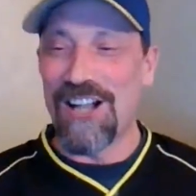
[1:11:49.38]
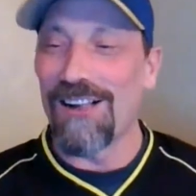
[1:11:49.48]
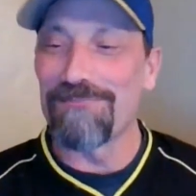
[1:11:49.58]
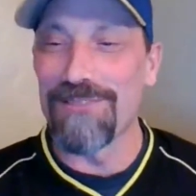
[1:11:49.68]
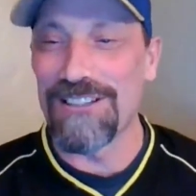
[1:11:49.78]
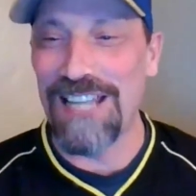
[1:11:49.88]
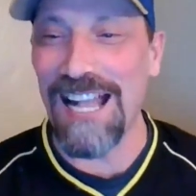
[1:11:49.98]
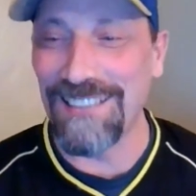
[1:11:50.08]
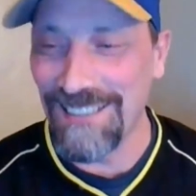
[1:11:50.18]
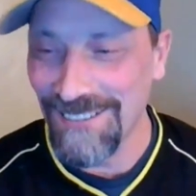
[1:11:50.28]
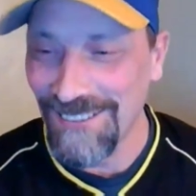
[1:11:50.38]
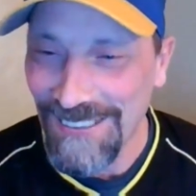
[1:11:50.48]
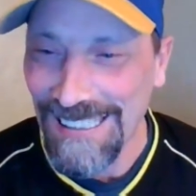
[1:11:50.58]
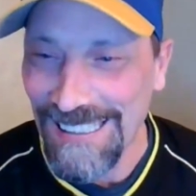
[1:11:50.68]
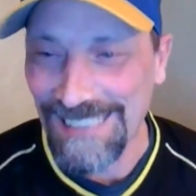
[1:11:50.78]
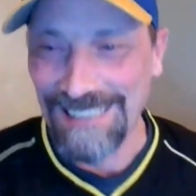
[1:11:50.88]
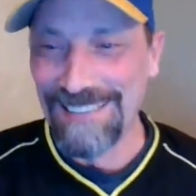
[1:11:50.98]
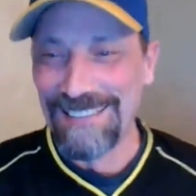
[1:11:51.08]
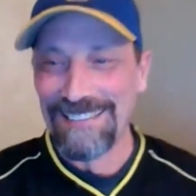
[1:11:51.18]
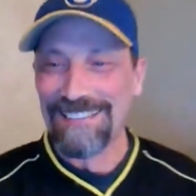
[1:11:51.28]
called protecting the lead. If